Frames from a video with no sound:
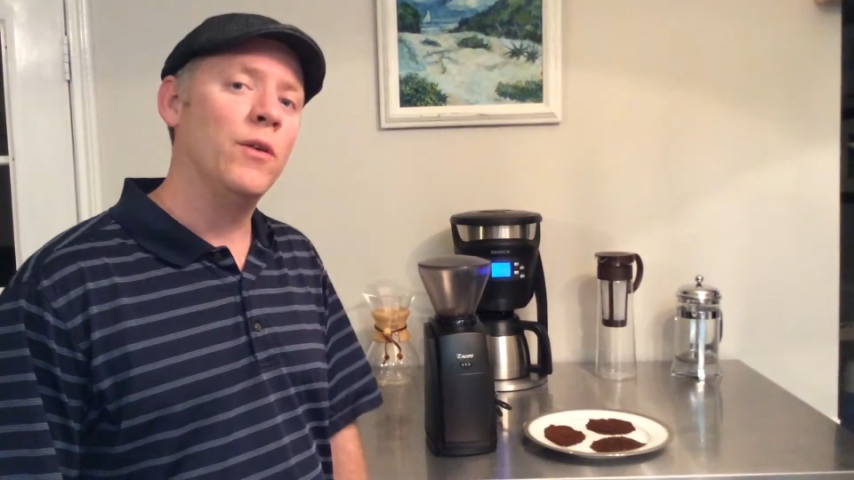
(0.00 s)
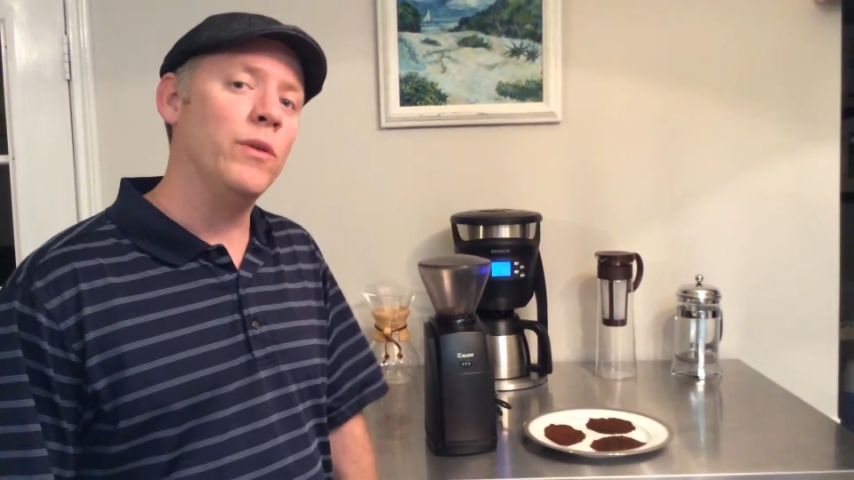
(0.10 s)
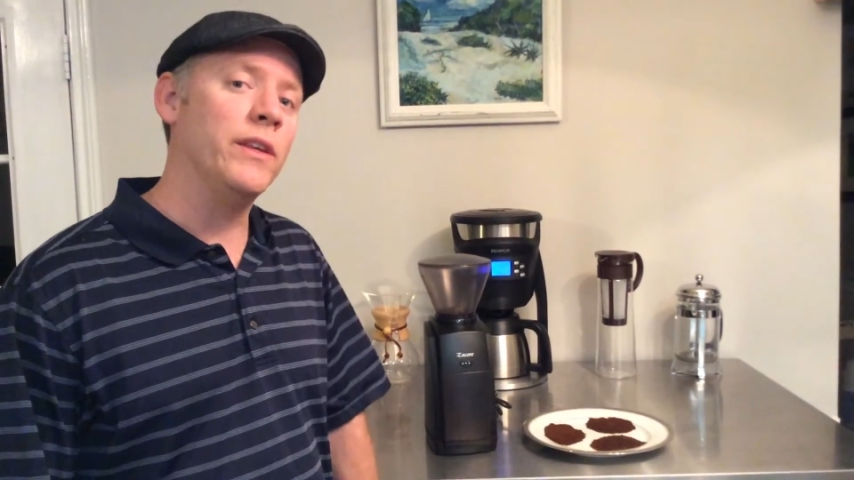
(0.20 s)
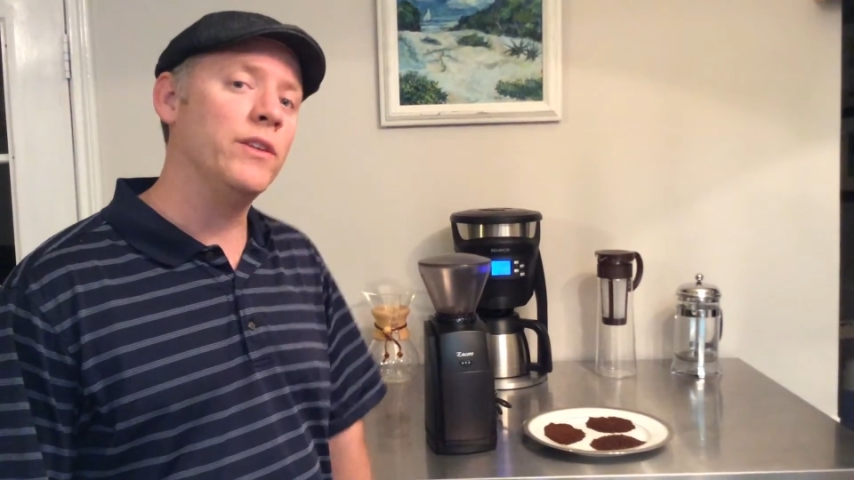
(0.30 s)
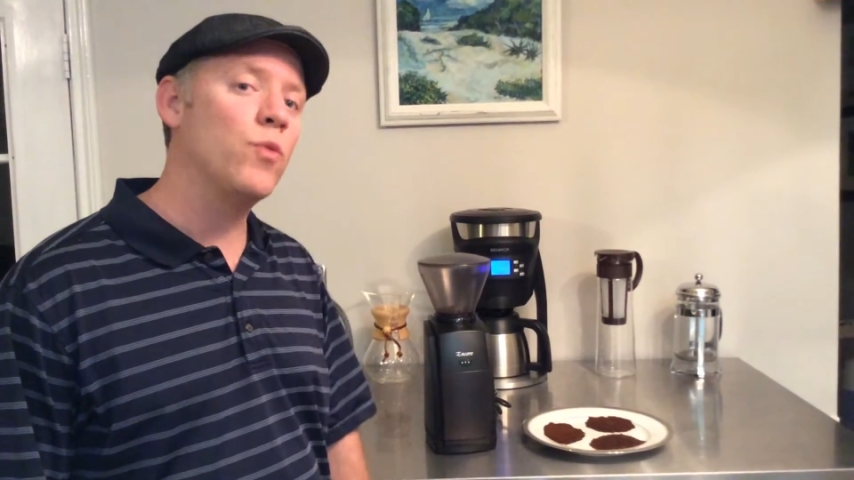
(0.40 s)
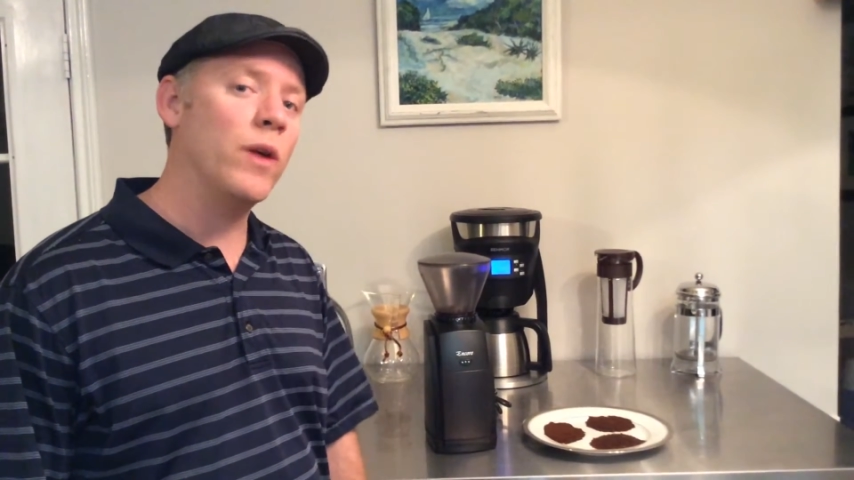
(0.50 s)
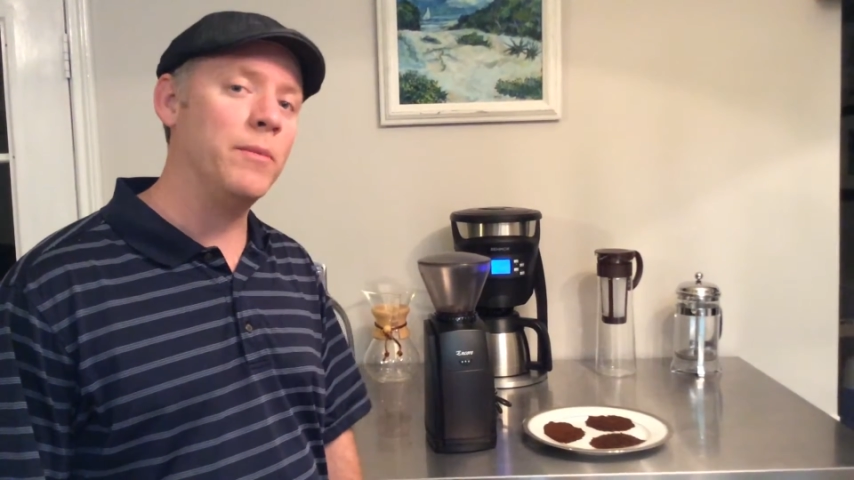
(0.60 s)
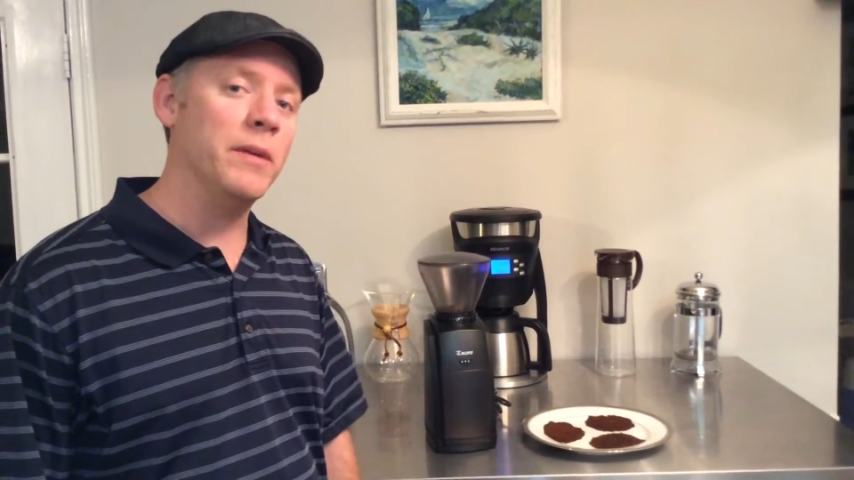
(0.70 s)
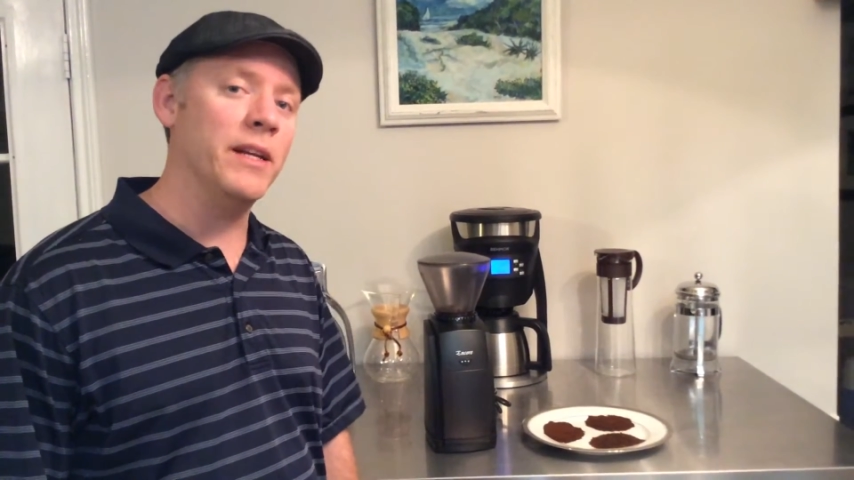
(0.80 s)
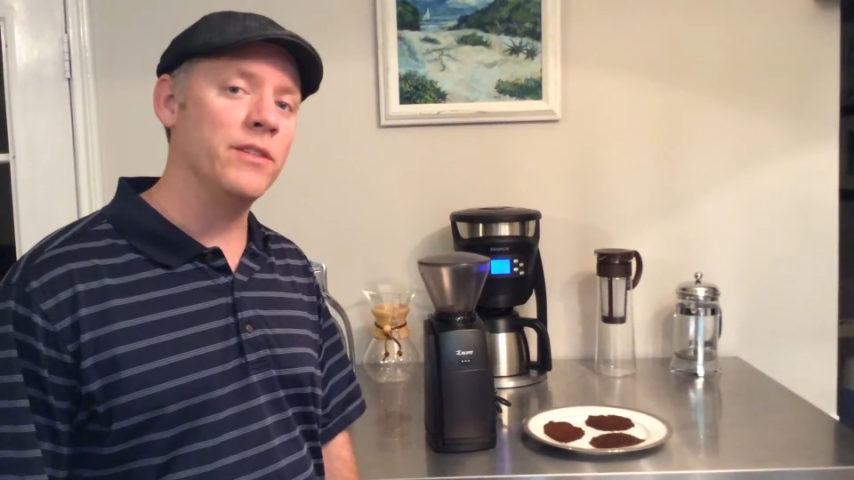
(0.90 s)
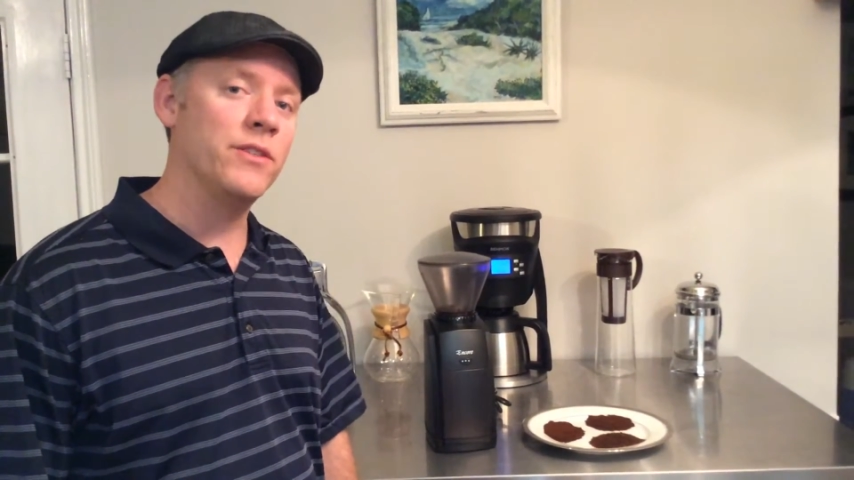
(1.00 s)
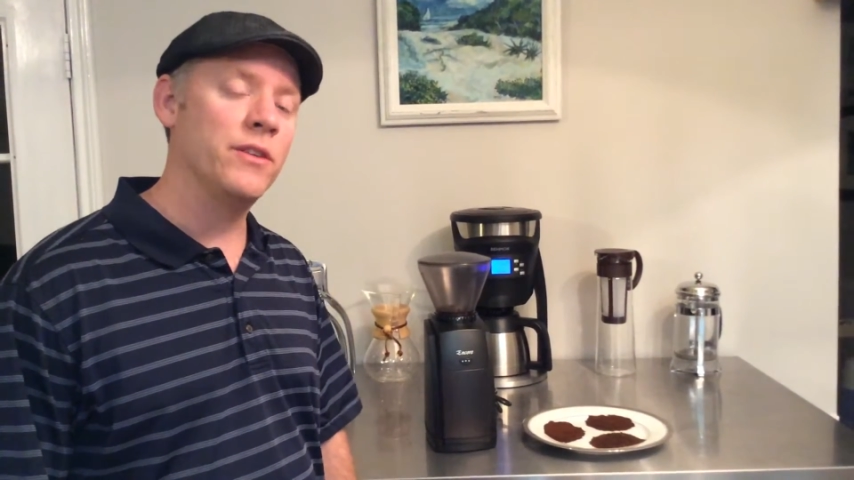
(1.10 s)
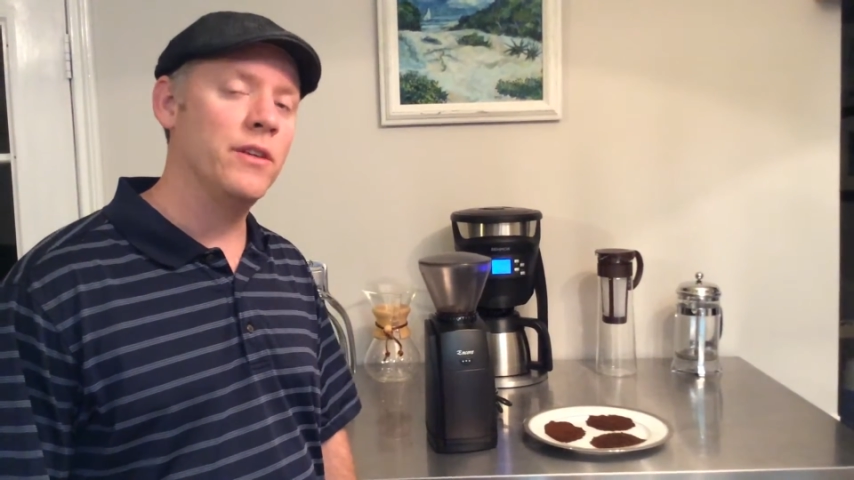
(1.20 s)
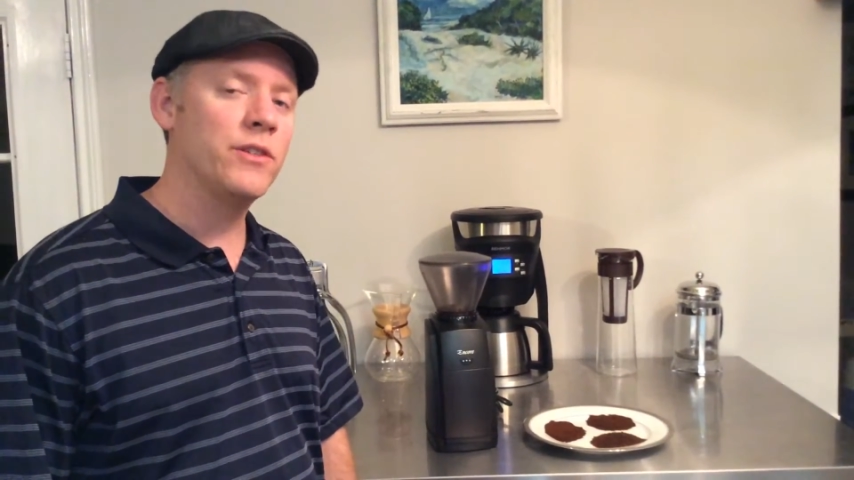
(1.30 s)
within 20 minutes.